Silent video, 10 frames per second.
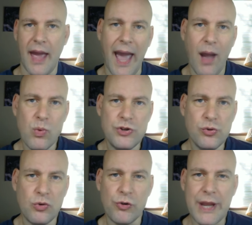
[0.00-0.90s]
How would
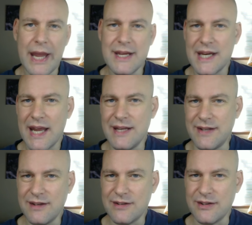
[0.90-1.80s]
you create an
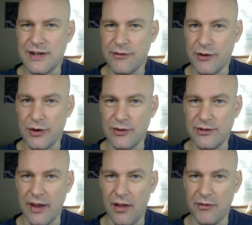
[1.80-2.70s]
identity for
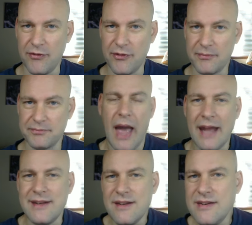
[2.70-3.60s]
yourself?
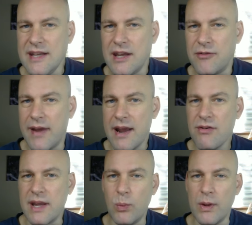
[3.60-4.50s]
Identity can
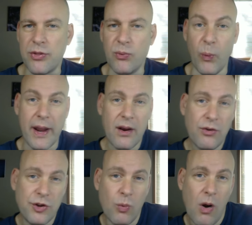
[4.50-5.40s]
vary with where
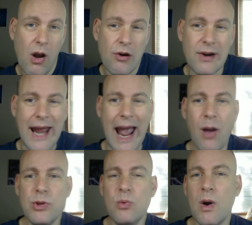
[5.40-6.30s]
you are and
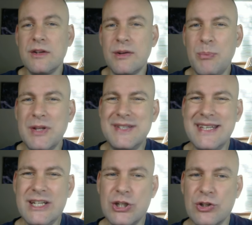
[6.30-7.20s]
how you want to
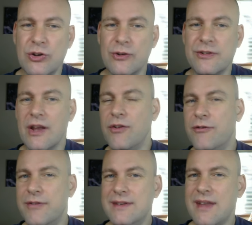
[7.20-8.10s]
position yourself
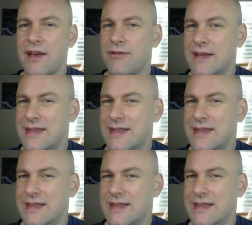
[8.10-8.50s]
vis-a-vis